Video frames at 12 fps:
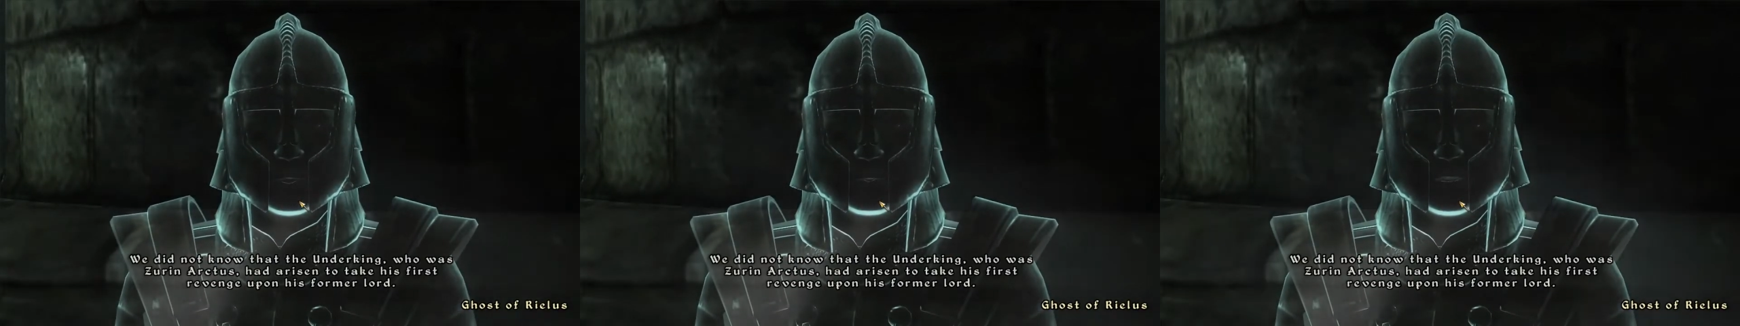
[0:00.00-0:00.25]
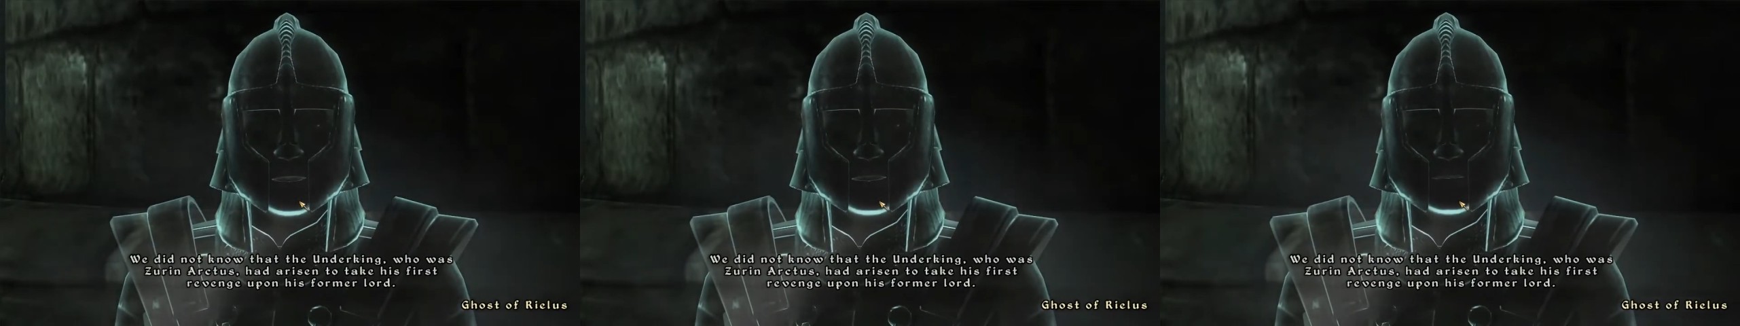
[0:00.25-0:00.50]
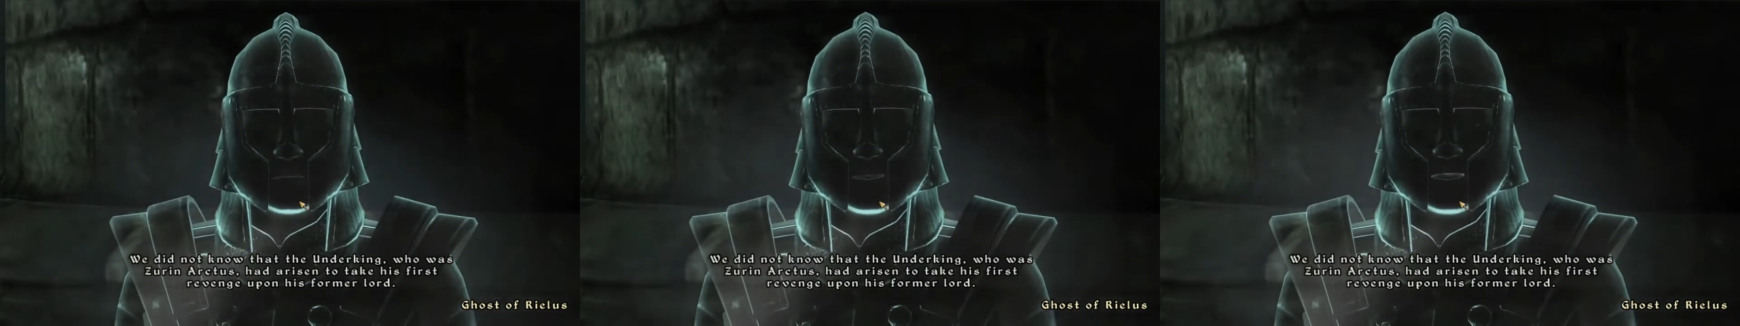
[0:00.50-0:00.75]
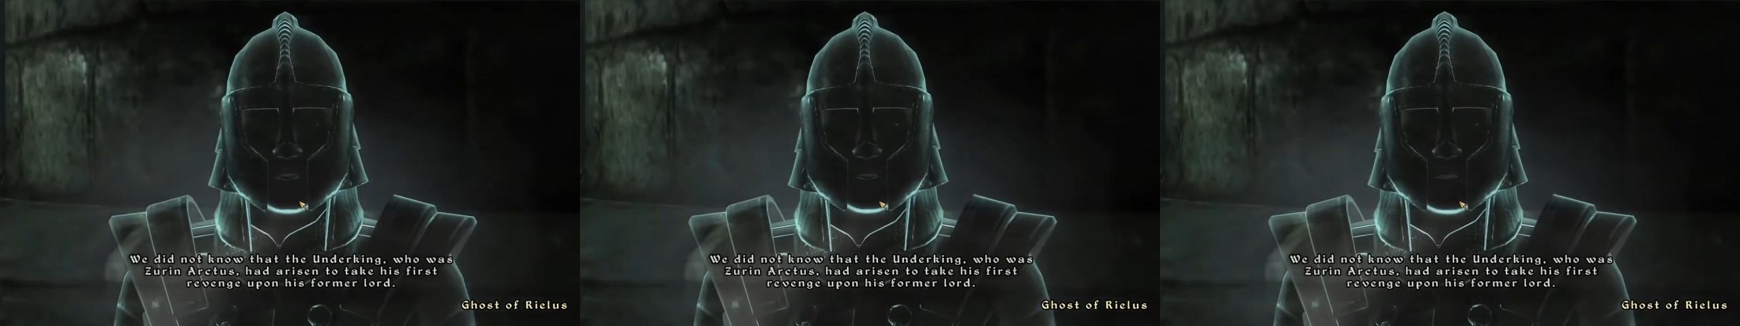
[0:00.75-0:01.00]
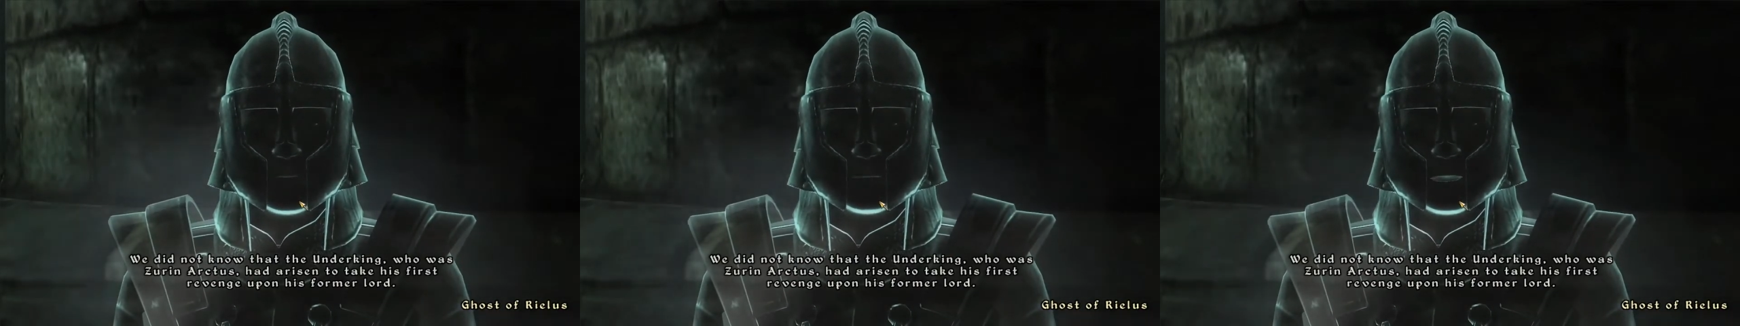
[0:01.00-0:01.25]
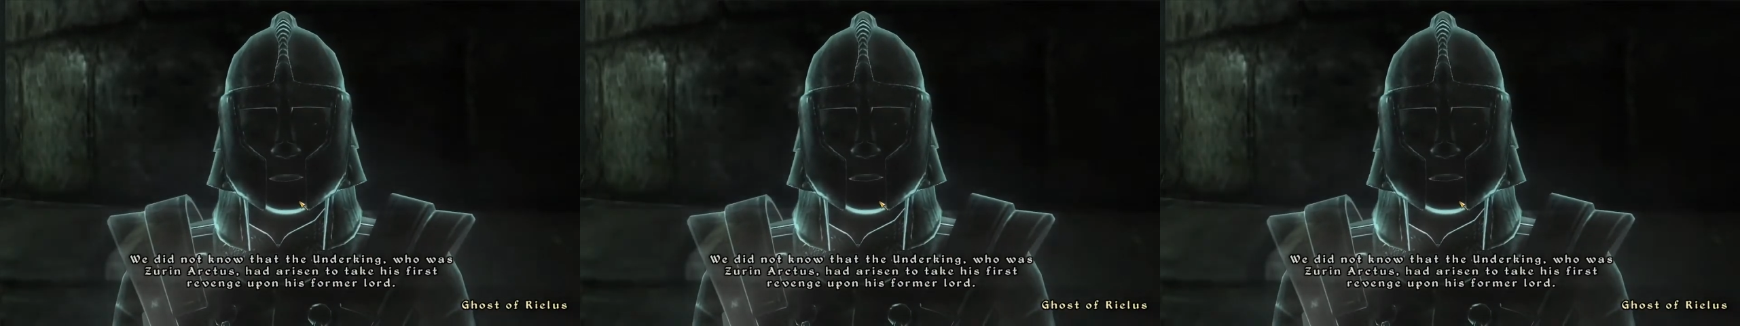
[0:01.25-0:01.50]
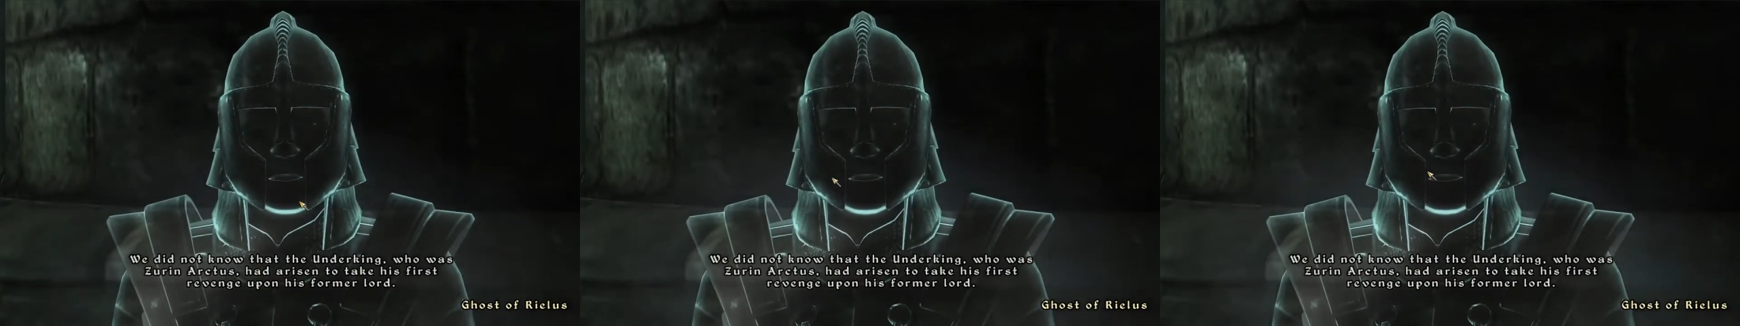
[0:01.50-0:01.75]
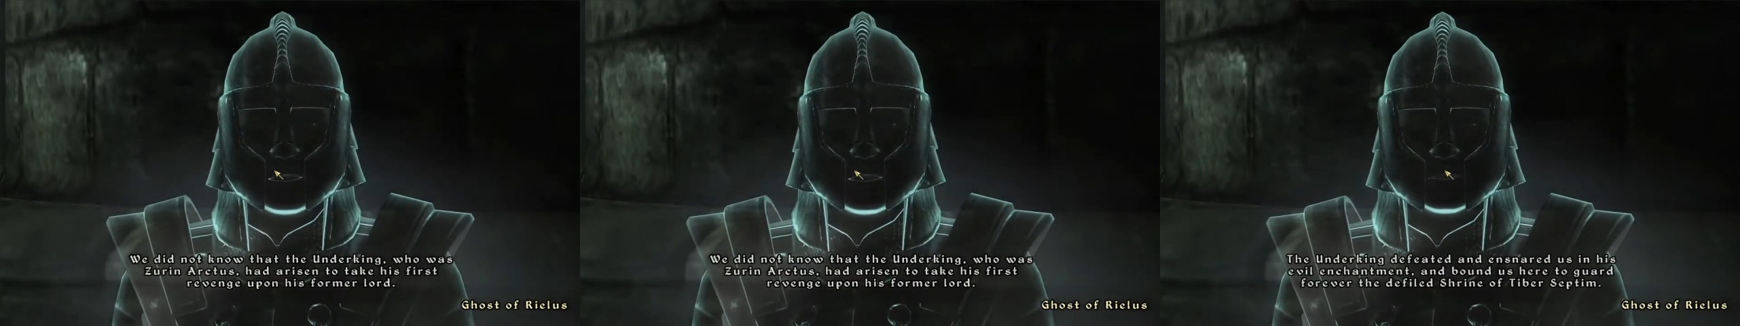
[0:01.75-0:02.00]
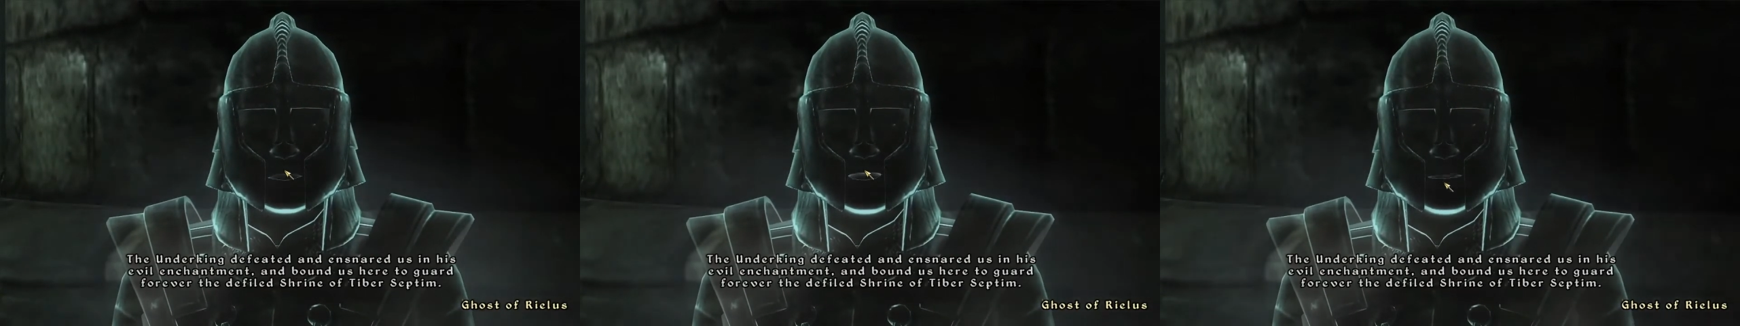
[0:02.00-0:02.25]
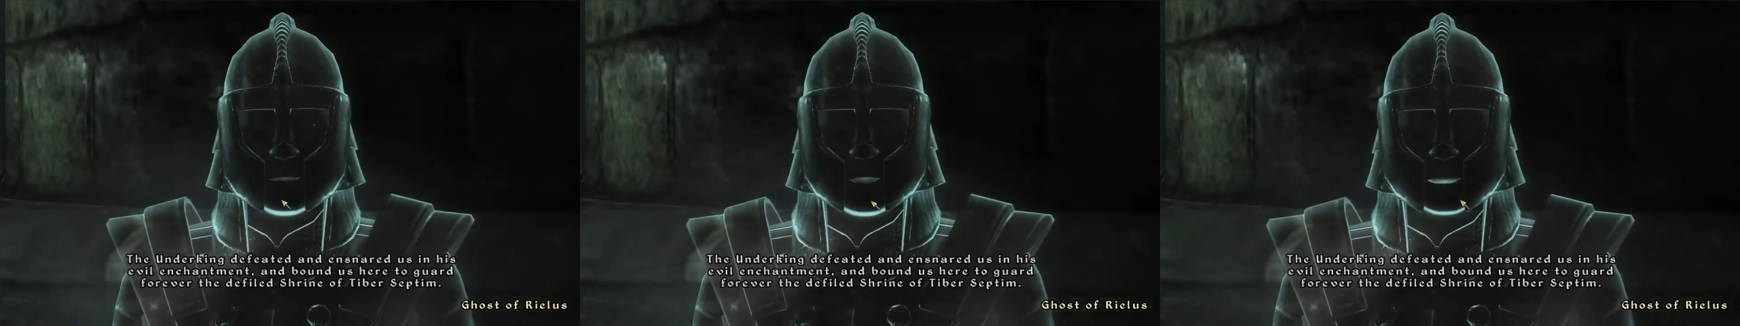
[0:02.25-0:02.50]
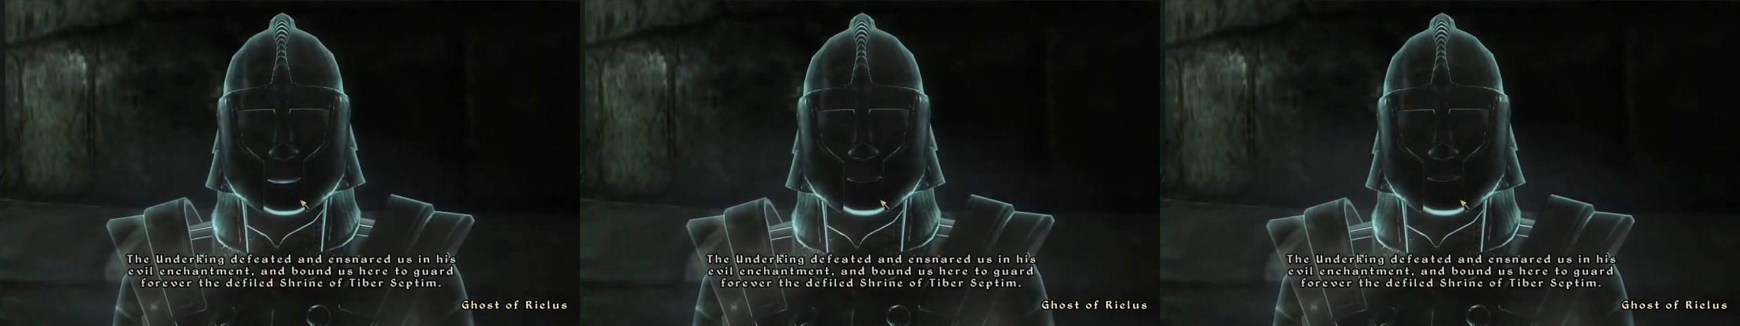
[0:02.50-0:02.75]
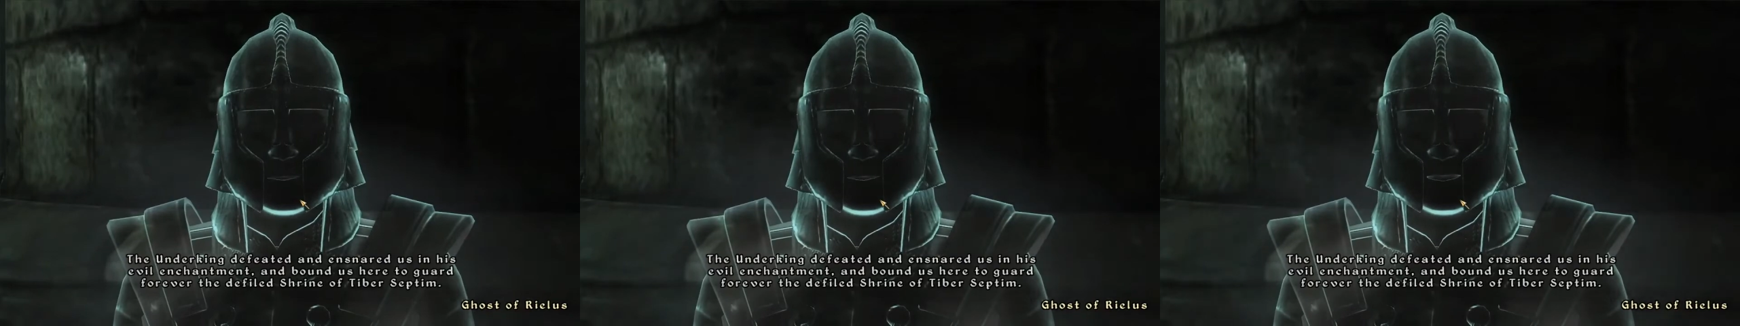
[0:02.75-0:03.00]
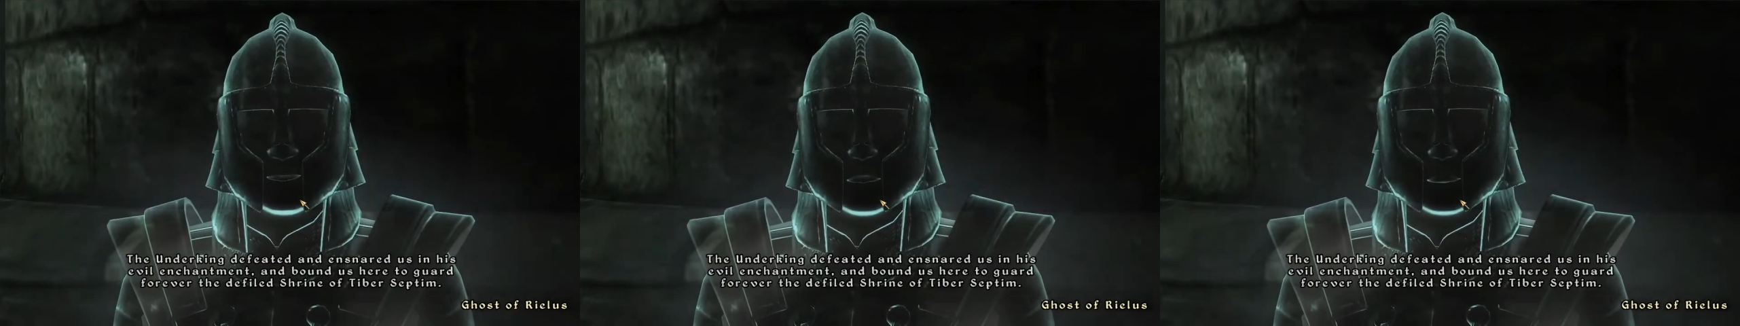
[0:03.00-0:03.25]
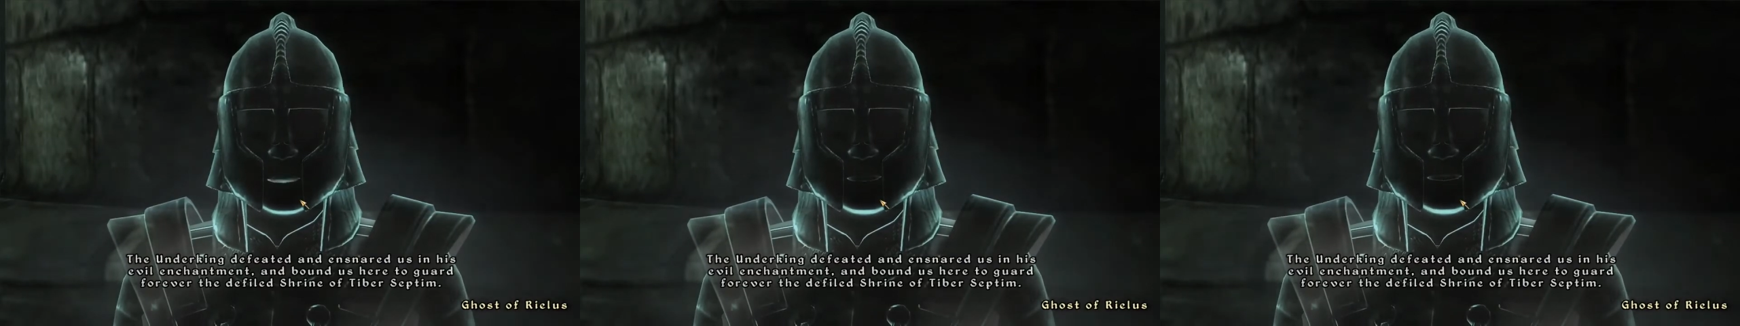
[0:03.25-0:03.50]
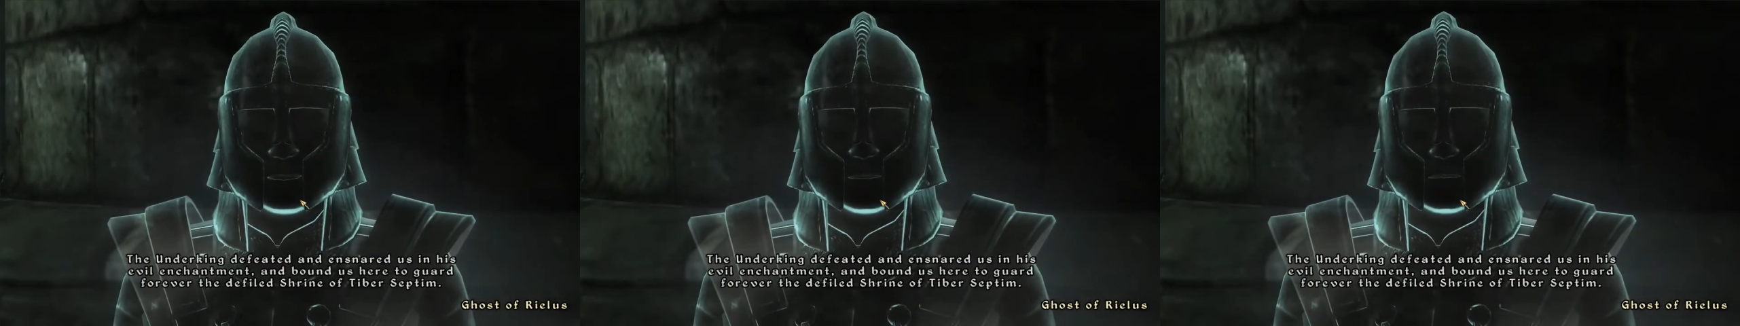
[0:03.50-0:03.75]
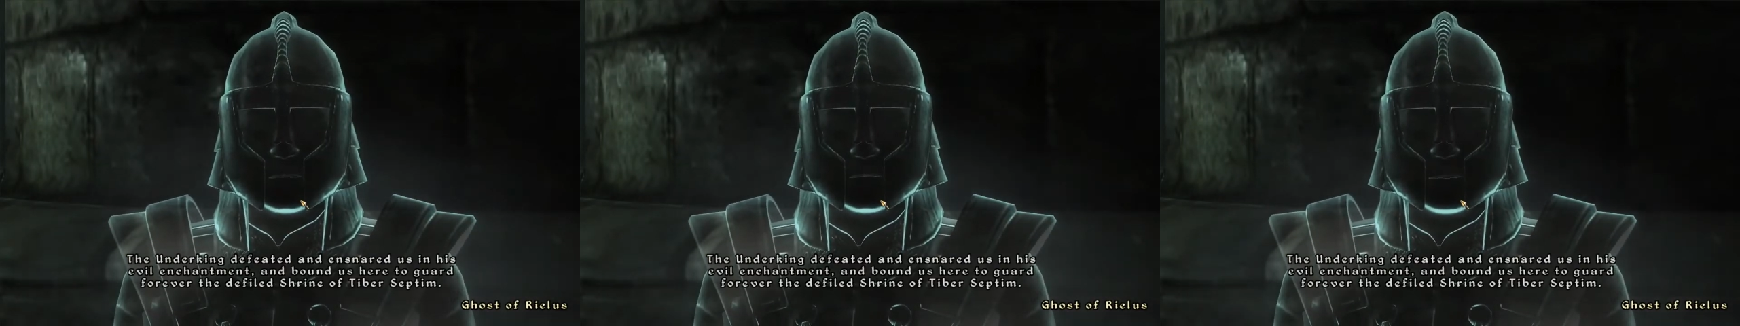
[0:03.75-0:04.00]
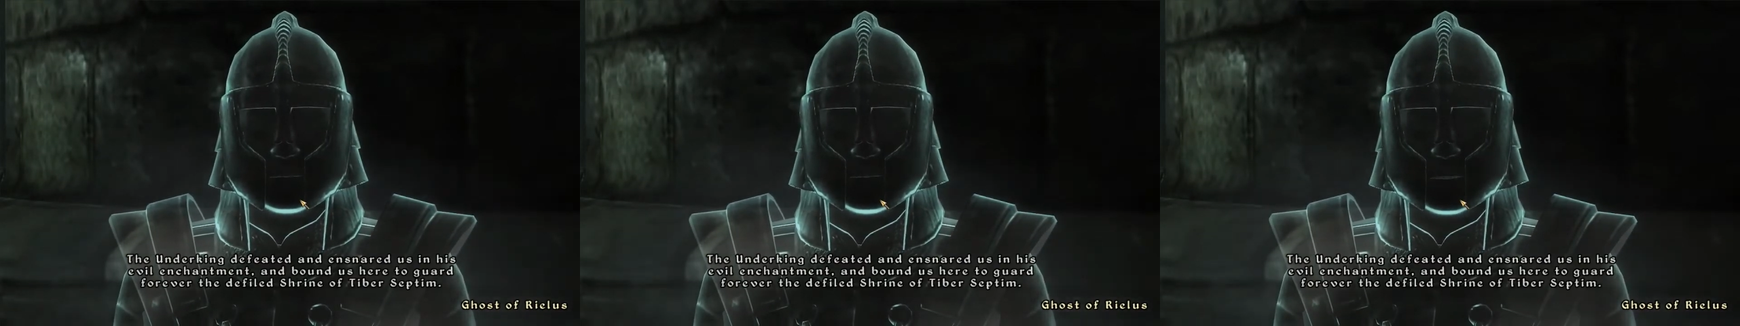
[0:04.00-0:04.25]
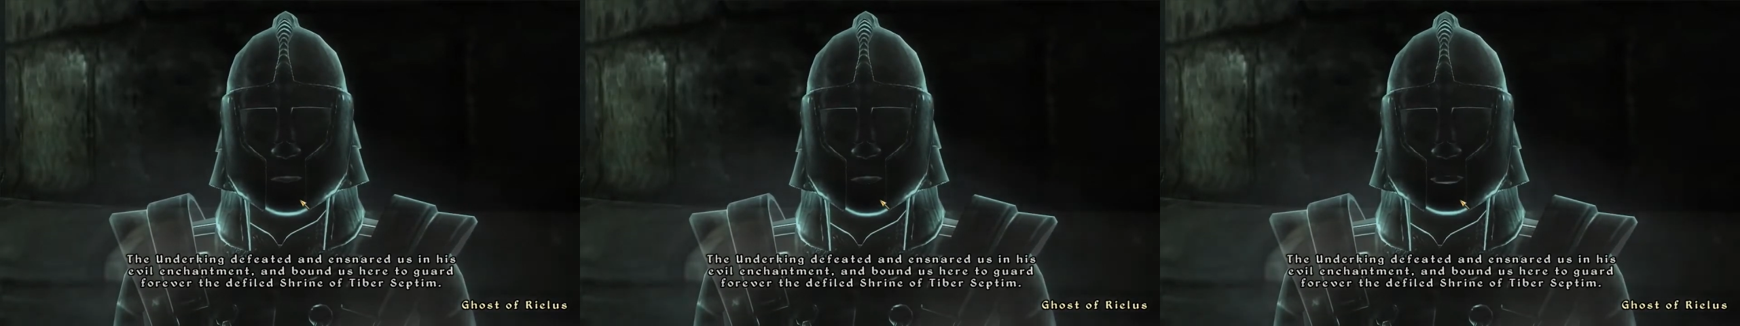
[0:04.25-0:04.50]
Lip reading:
Nobody's mouth can be seen.